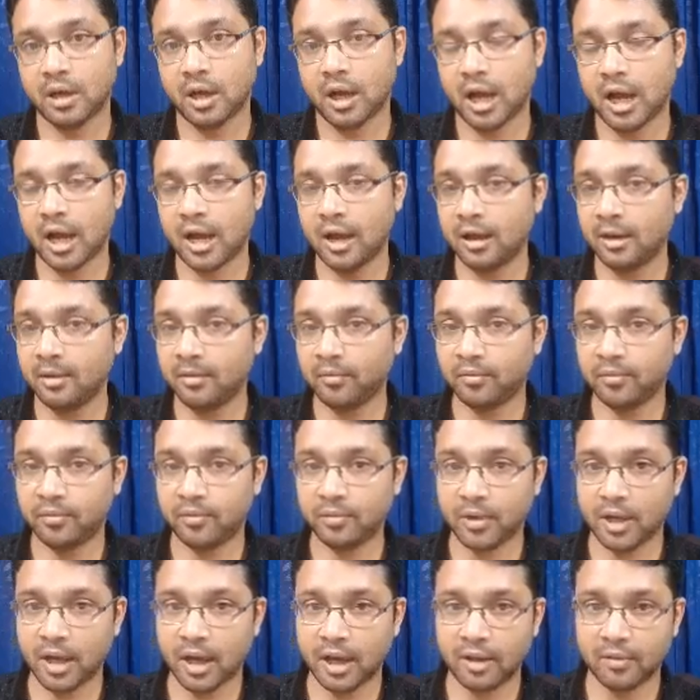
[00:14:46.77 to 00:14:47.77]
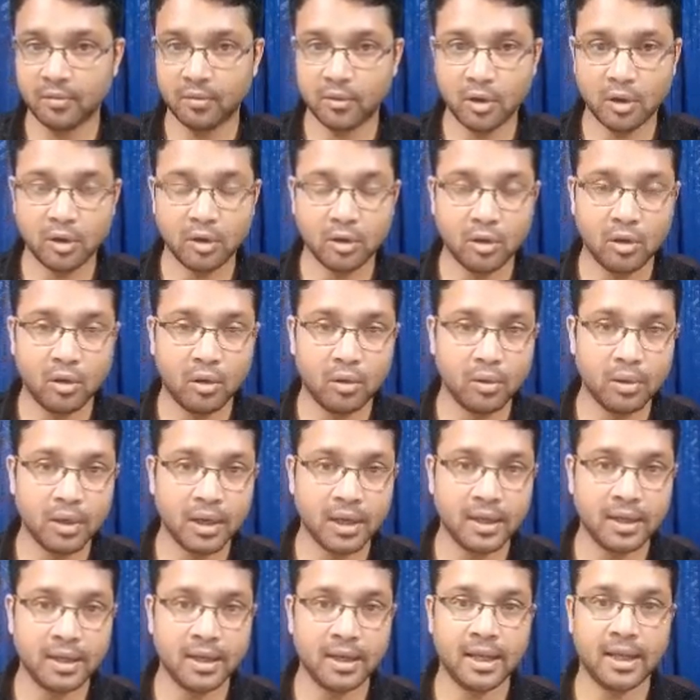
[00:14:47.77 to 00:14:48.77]
I have not gone
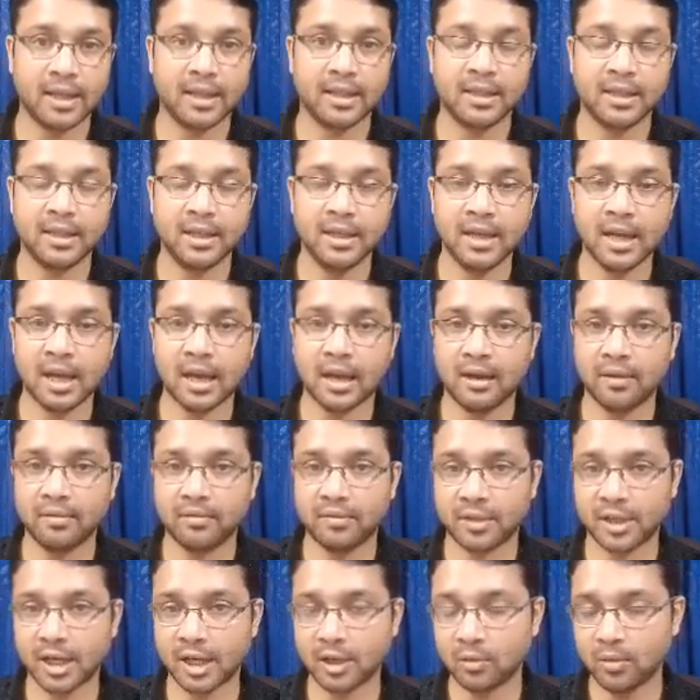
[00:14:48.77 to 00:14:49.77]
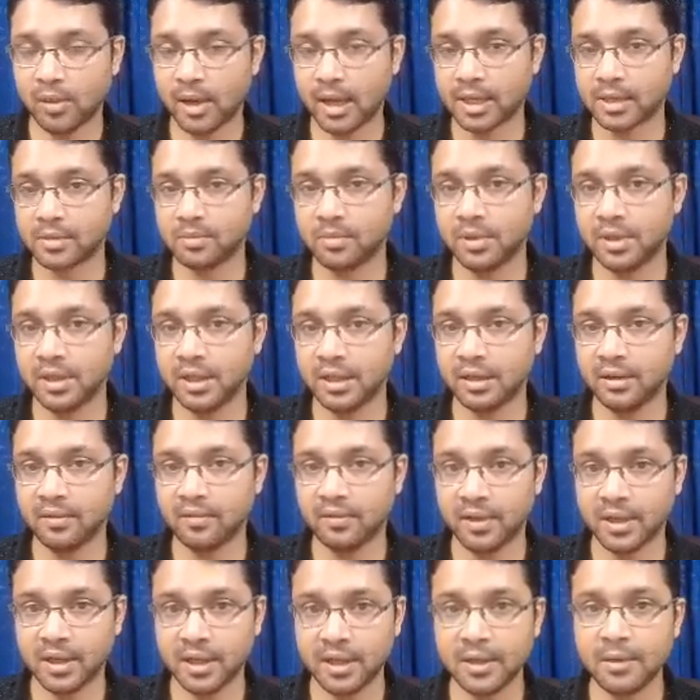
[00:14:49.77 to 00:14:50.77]
in lengthy, I have tried to explain in a
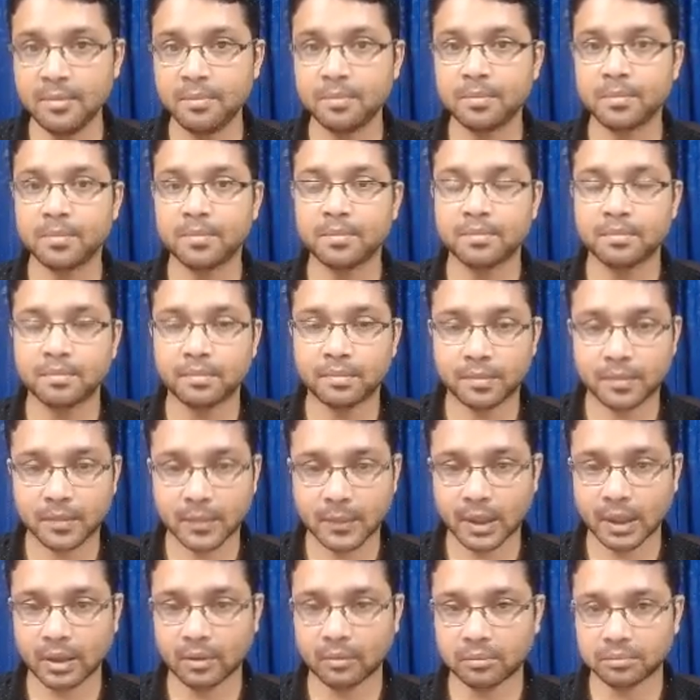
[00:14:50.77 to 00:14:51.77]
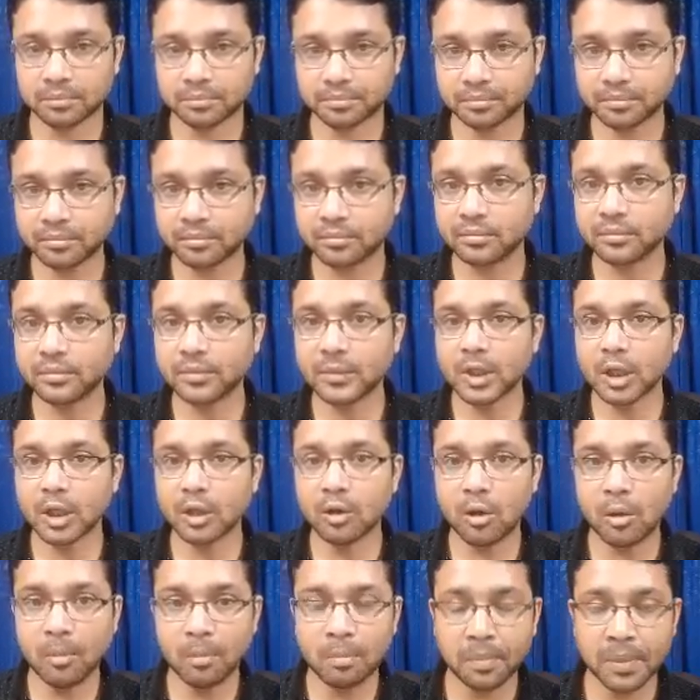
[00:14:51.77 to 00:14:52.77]
very
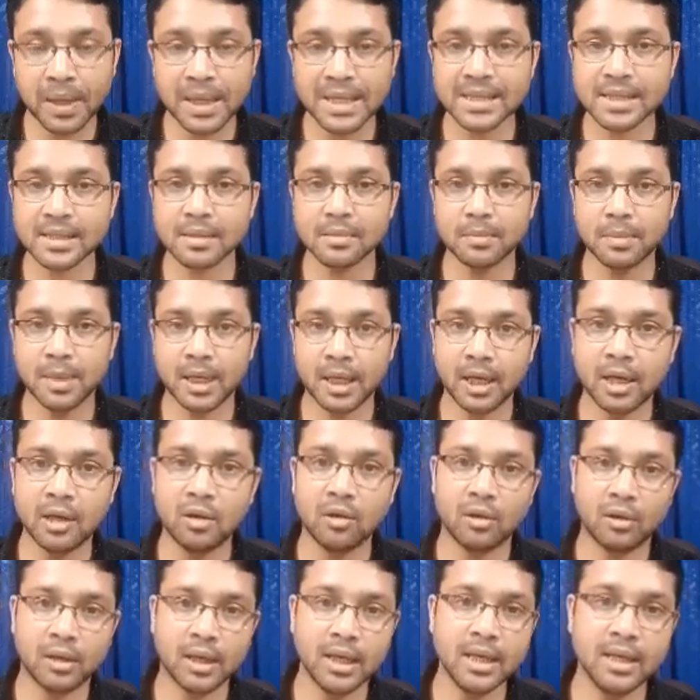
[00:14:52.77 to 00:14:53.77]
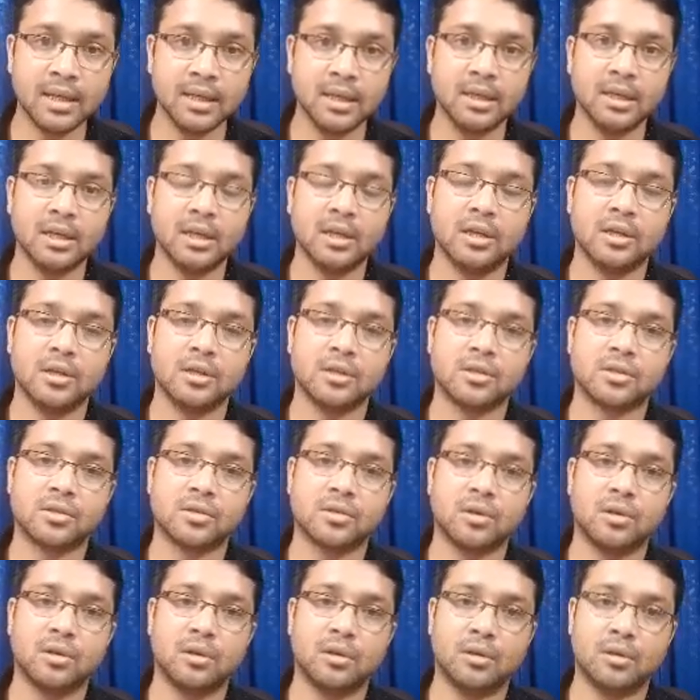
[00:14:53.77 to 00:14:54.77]
compressed manner. Okay,
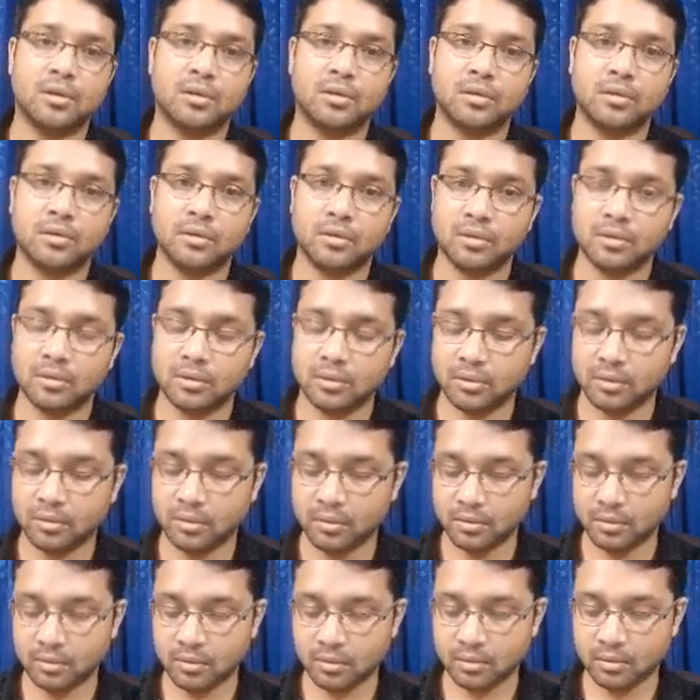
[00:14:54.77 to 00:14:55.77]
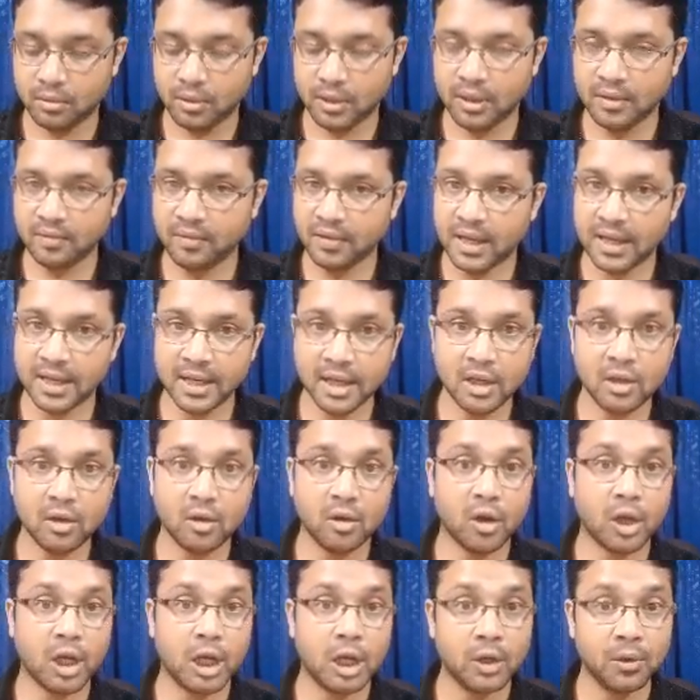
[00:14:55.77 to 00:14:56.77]
so if
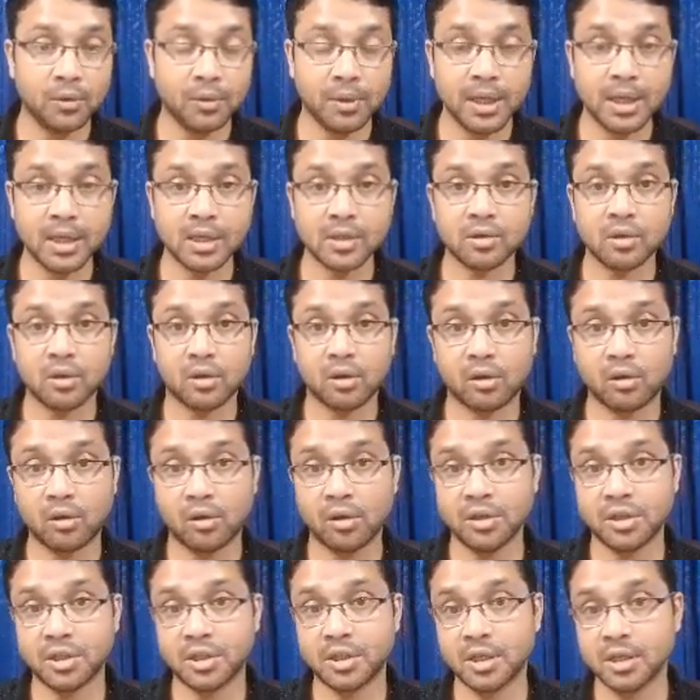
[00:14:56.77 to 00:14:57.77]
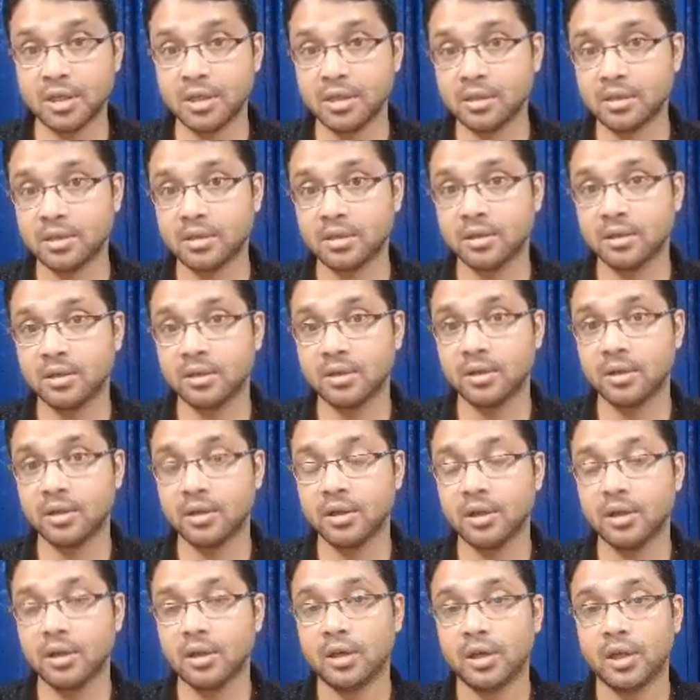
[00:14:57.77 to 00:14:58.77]
any queries or questions,
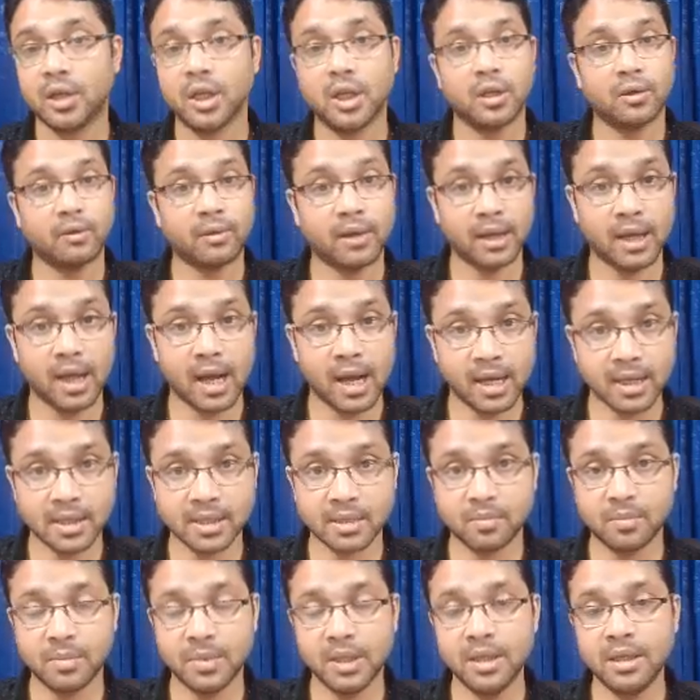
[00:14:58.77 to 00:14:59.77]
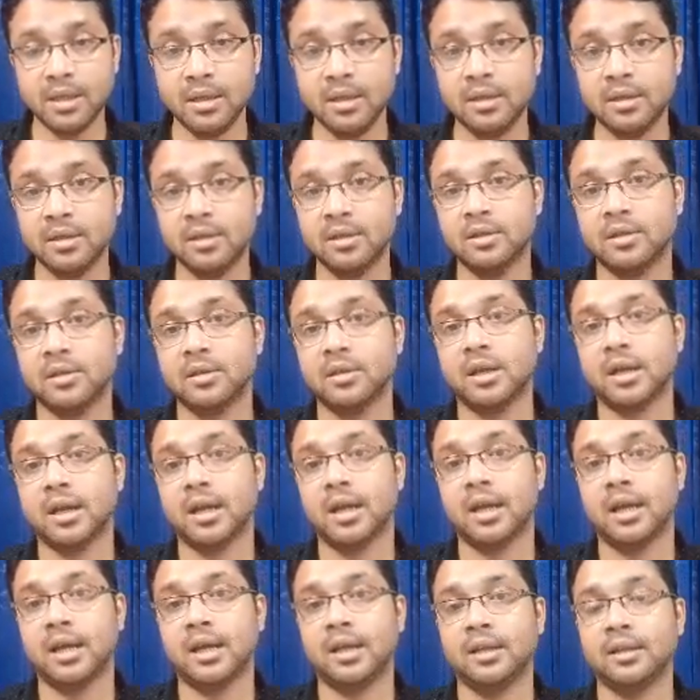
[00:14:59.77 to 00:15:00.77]
you can ask me,
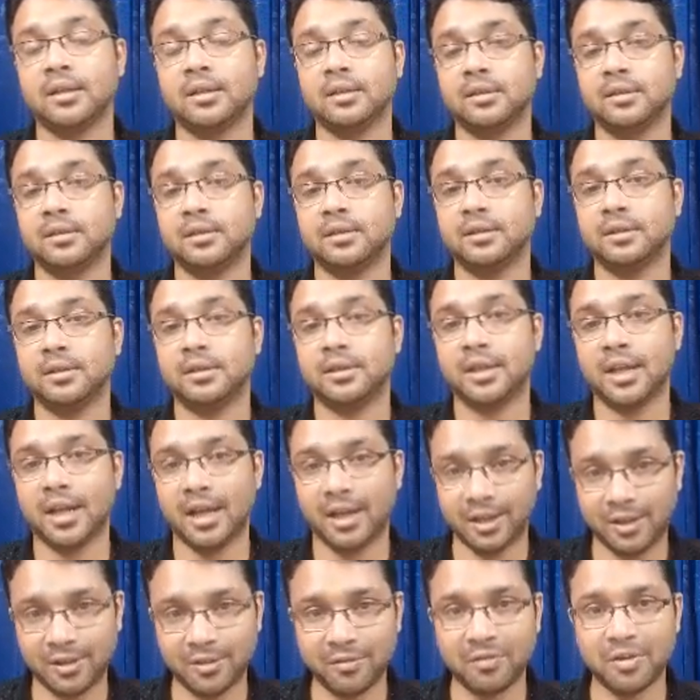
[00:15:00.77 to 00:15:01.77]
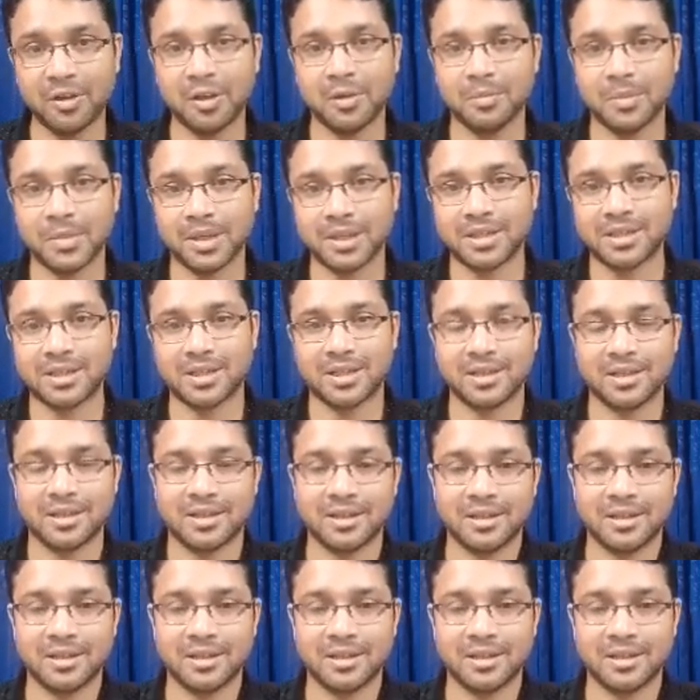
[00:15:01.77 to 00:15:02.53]
and Thank you very much.